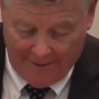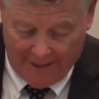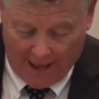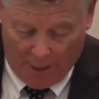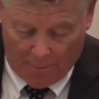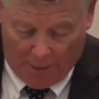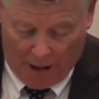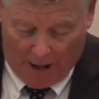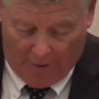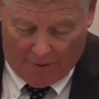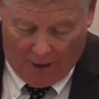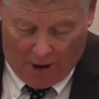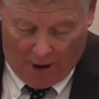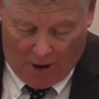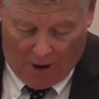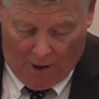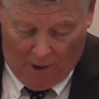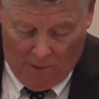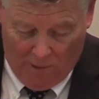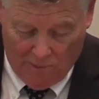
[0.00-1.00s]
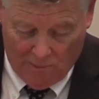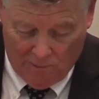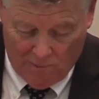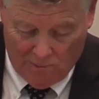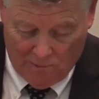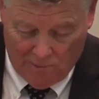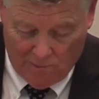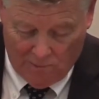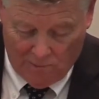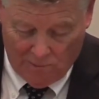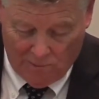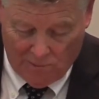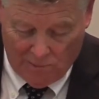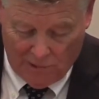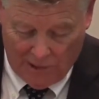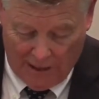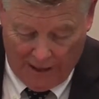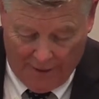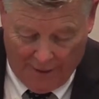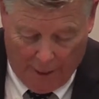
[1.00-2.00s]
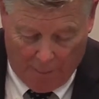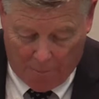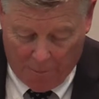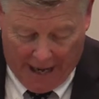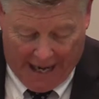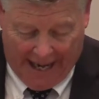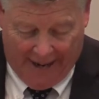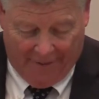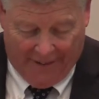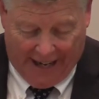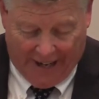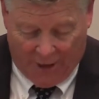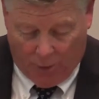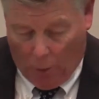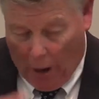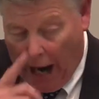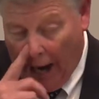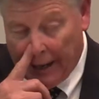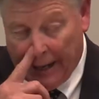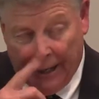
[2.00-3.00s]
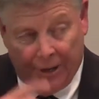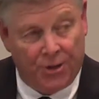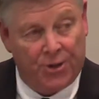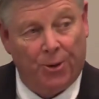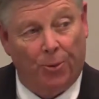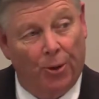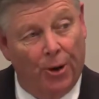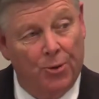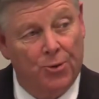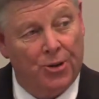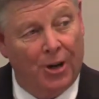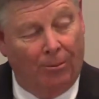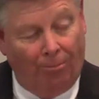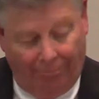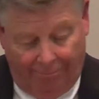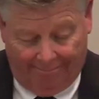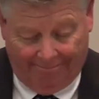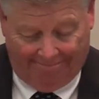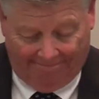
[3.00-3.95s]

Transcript: above all, the men that dwell in Jerusalem?